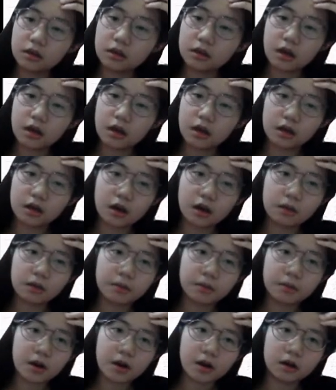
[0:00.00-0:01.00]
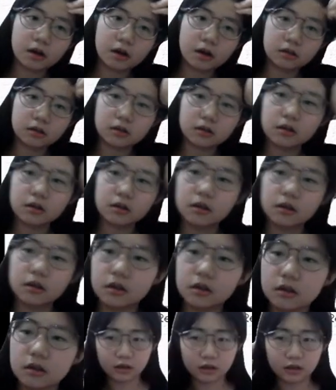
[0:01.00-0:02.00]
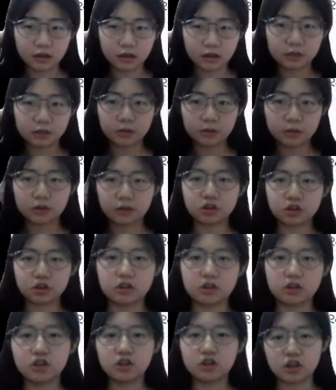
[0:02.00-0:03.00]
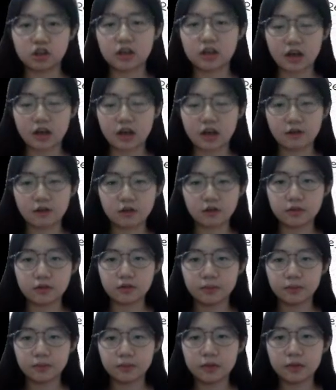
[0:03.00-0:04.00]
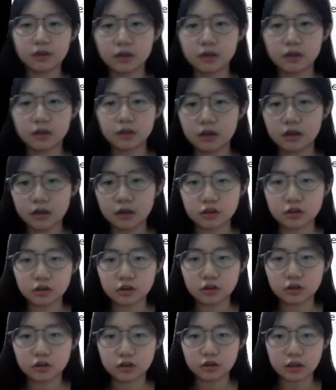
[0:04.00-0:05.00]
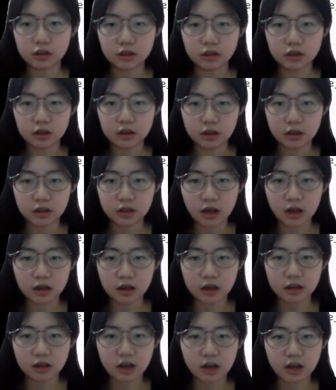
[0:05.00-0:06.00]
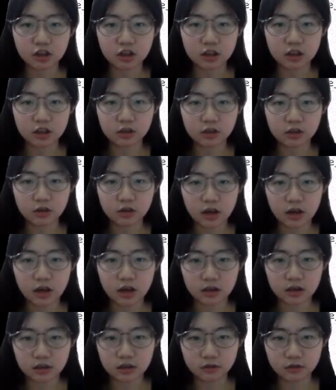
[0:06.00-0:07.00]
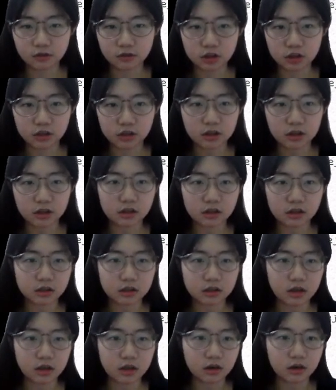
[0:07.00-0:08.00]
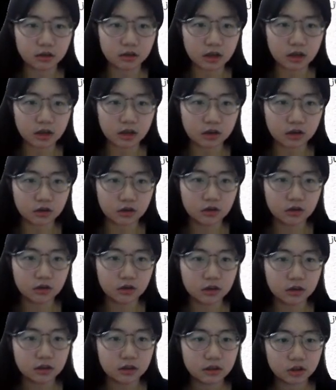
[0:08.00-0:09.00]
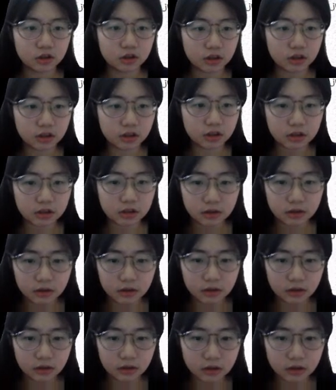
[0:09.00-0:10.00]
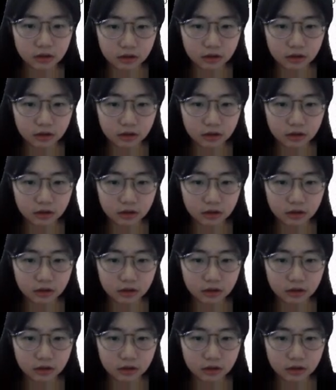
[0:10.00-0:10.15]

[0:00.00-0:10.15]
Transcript: compared the expression gene level, including the antiaging related genes and cell cycle genes. The